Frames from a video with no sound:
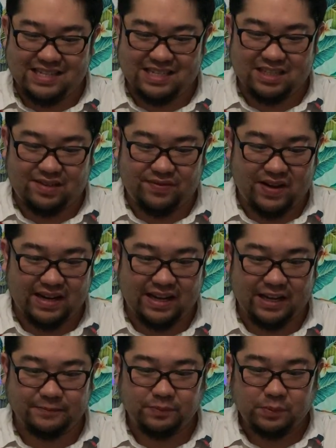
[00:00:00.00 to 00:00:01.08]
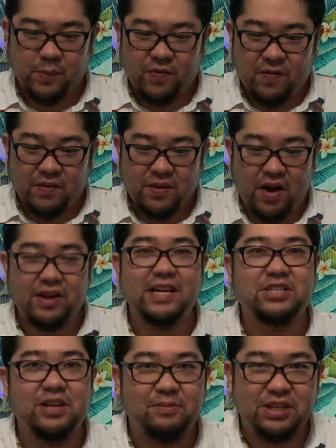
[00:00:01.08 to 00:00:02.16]
this is funny. Okay,
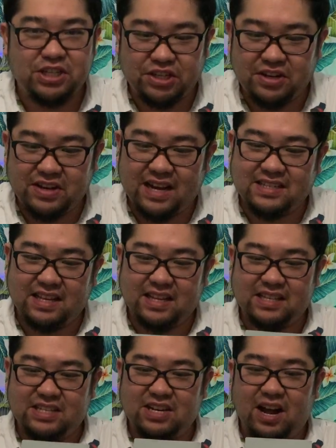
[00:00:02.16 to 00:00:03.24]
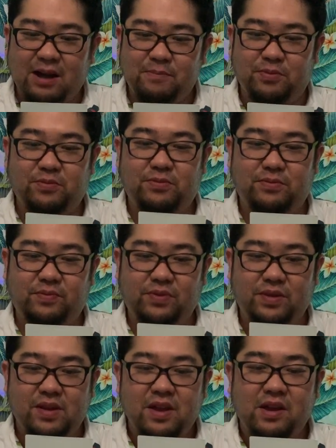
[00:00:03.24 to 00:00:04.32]
so I'm gonna show you guys on the top
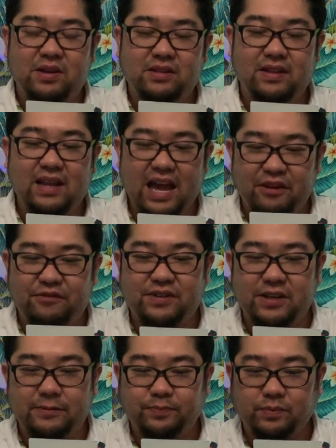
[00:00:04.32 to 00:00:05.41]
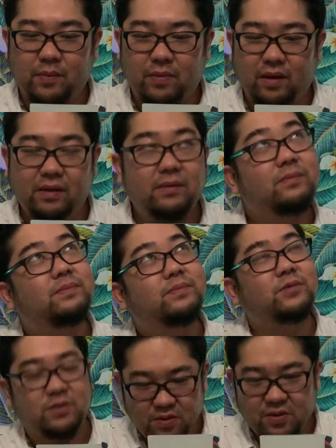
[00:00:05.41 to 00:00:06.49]
left.
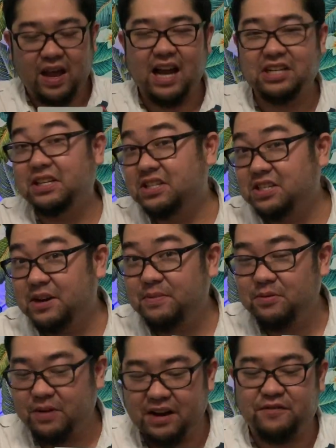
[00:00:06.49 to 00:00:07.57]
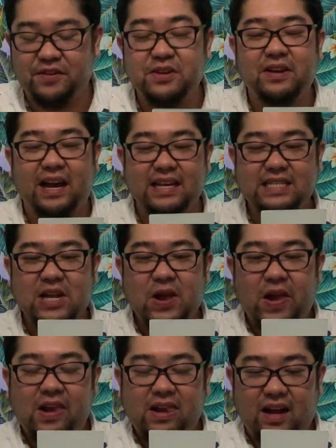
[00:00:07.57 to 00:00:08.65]
Actually, it's gonna be right for you guys.
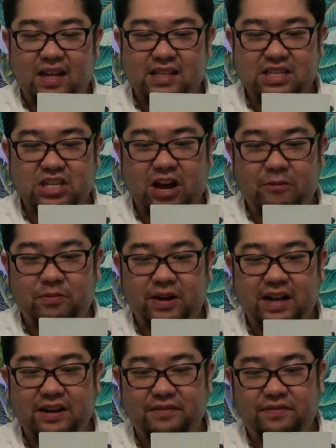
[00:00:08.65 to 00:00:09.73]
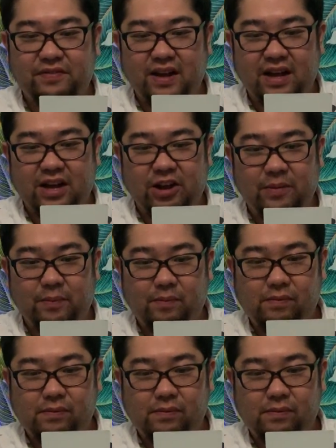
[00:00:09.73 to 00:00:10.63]
On the top right of um,